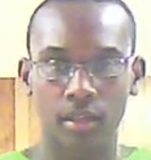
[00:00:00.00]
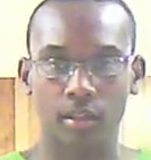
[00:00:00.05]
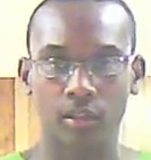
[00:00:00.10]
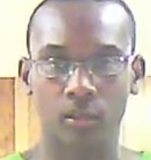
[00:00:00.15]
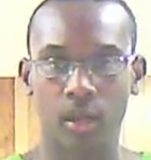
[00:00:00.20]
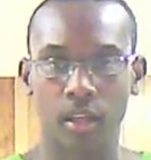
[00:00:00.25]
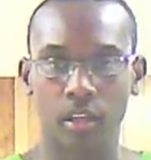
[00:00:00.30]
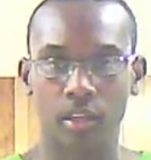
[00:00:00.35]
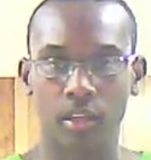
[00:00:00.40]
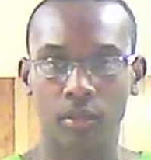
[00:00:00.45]

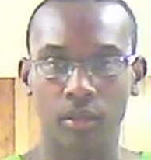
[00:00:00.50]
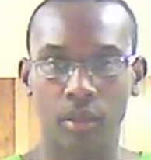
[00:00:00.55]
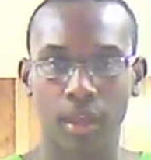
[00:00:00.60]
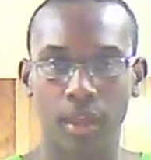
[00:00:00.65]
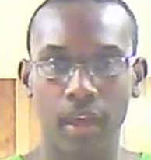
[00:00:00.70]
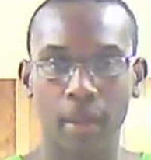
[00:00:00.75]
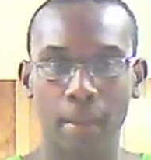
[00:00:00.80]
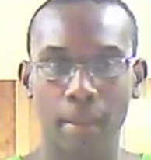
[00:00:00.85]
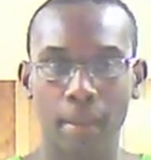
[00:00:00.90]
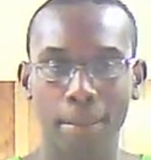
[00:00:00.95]
The way you do
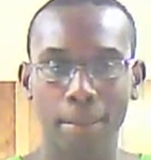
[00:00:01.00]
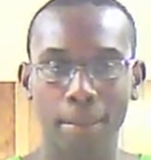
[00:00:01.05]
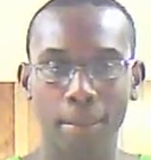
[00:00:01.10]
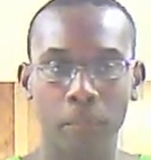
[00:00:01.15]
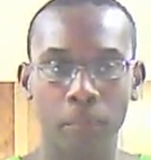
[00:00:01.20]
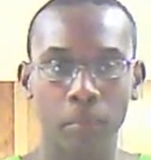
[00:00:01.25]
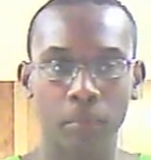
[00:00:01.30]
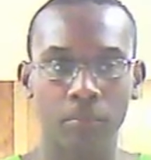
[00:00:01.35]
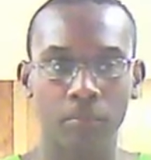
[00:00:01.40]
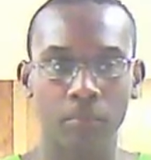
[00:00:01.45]
that
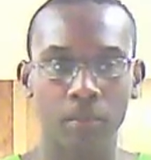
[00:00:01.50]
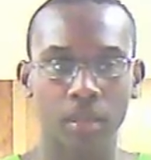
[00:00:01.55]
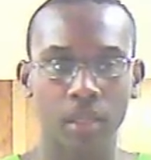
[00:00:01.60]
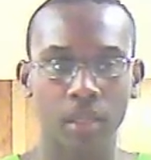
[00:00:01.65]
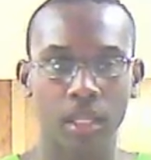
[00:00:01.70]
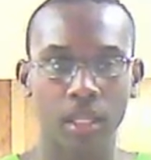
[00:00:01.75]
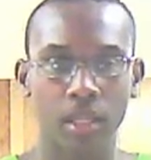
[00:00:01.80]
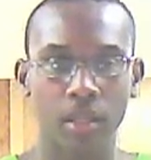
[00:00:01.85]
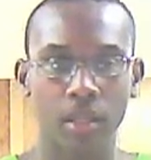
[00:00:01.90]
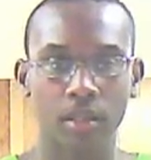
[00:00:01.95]

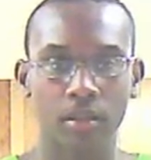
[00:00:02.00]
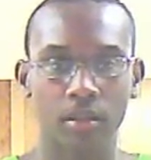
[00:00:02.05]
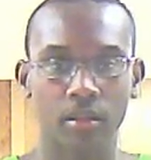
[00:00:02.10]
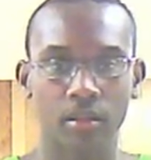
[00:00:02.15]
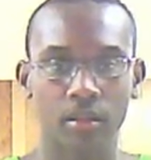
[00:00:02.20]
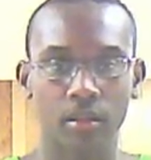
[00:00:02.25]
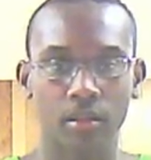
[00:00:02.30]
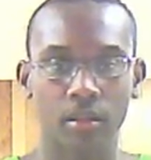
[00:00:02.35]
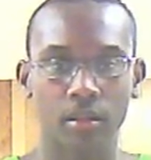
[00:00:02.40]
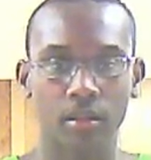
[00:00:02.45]

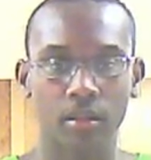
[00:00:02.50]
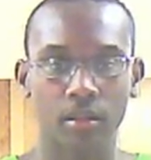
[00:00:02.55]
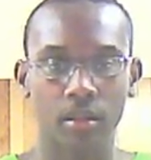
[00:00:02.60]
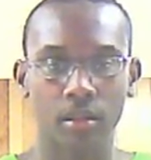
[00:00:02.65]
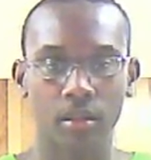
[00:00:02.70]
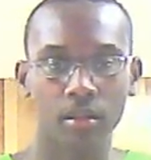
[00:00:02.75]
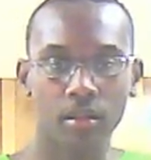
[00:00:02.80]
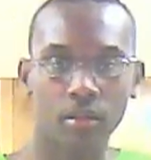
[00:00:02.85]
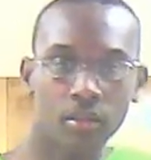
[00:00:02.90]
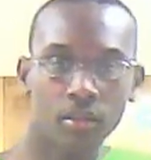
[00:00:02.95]
is
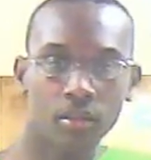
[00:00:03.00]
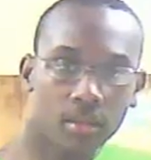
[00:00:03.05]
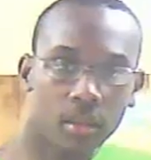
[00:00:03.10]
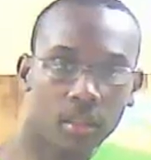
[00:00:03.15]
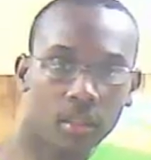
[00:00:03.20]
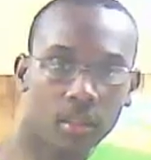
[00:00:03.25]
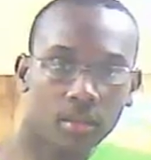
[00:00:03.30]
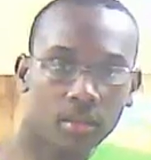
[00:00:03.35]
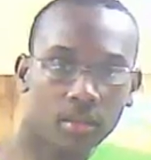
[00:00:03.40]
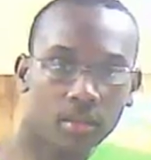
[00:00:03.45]
you do
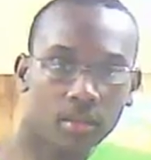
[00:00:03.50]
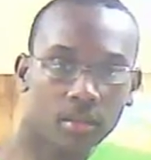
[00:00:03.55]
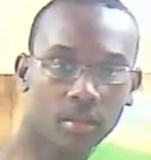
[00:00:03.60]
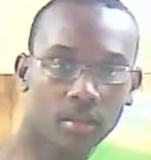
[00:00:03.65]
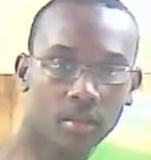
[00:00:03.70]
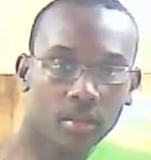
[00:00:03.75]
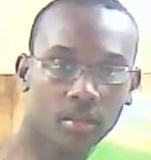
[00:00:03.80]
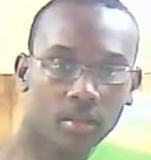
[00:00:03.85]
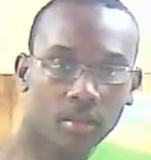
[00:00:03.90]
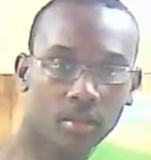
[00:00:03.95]
this,
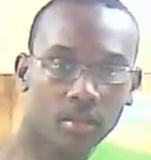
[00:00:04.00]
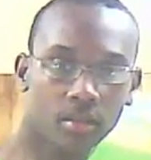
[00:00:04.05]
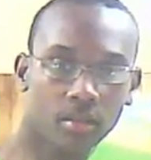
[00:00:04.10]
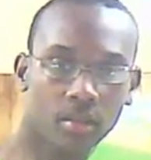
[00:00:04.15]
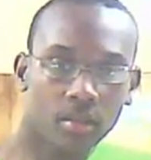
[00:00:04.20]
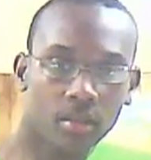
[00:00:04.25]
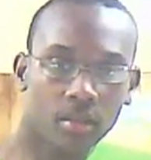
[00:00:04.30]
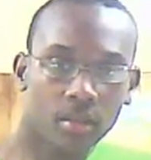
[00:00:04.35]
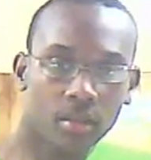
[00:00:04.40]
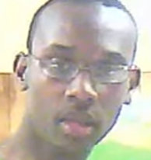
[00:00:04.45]

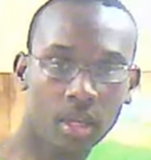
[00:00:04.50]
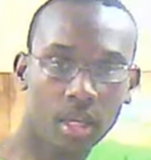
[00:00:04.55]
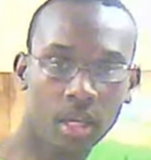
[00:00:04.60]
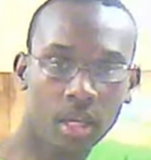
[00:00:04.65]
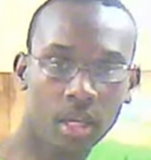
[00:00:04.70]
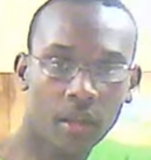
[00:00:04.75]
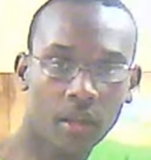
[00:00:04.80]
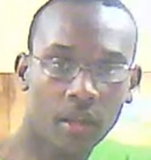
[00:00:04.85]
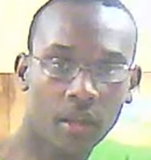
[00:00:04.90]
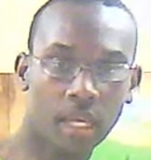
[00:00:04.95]

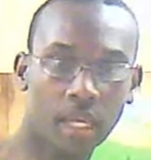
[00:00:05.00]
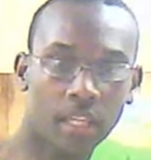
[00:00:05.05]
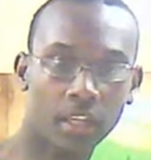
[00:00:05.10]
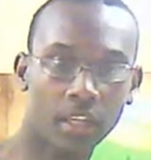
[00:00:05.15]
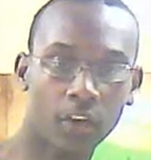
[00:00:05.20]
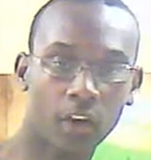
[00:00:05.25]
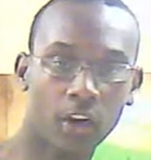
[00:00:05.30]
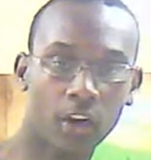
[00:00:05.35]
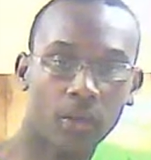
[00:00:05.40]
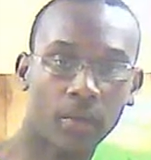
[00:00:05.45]
and
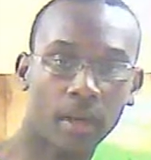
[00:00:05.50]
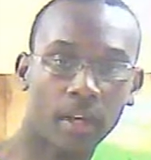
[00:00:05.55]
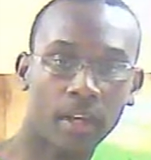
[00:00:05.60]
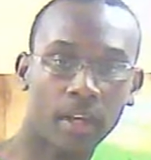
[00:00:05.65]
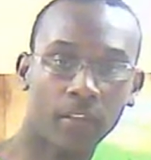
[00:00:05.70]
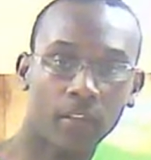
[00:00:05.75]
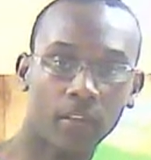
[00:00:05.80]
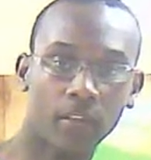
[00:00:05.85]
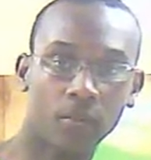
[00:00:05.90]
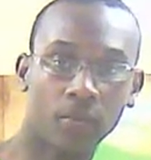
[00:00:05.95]
you're
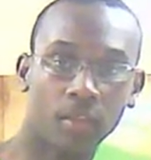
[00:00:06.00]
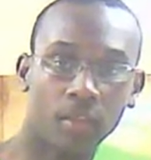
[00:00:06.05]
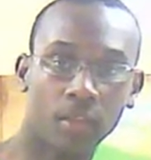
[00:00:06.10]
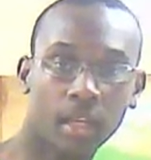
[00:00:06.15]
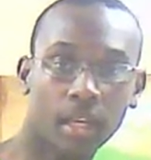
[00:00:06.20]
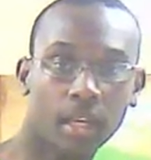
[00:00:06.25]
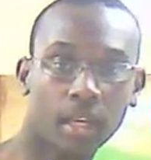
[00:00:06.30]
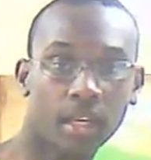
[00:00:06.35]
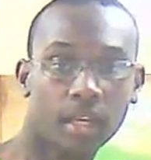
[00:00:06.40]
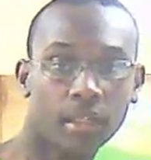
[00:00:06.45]
already doing
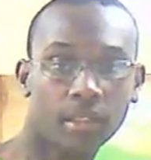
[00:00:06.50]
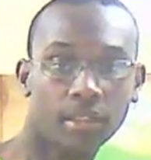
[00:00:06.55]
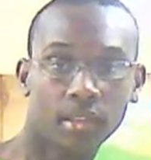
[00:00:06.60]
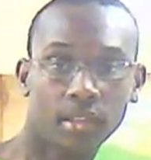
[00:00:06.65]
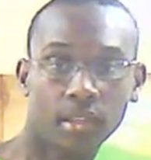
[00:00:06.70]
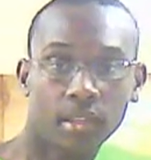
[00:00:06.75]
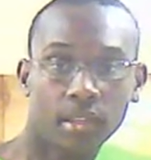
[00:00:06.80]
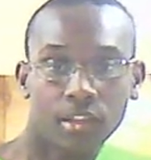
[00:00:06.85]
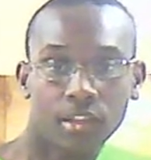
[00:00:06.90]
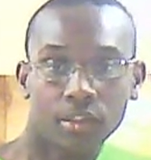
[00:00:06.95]
the head
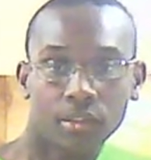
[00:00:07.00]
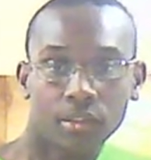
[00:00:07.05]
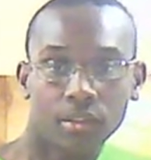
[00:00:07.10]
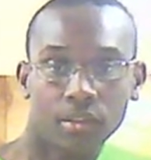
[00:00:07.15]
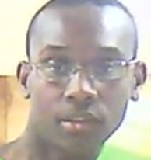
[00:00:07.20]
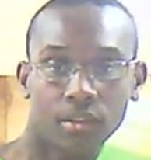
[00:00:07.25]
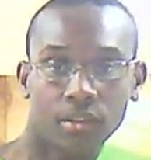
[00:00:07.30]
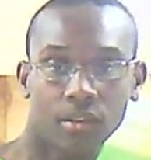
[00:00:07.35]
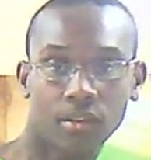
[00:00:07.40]
isolation.